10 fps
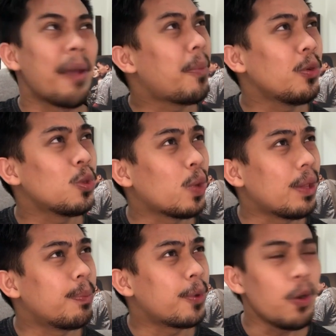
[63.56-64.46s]
iPhone
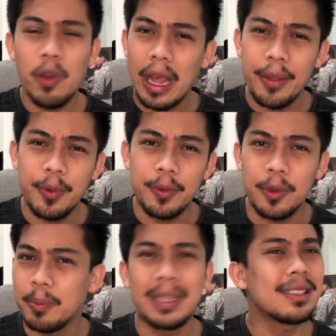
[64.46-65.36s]
12 Pro, iPhone
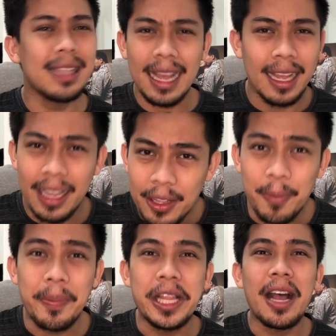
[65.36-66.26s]
4. Basta
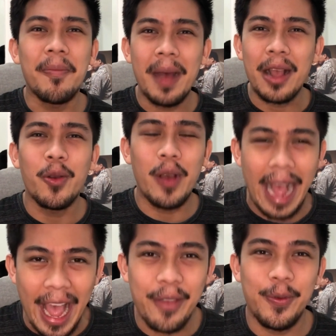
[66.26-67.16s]
yung pinakabagong
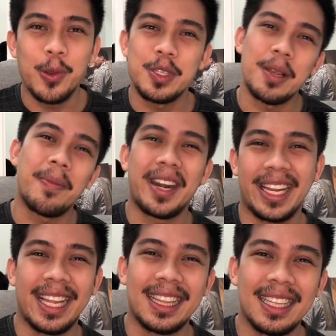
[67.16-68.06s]
iPhone sa
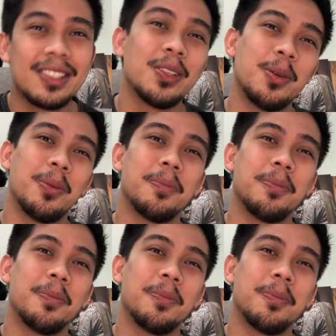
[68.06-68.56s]
market. So,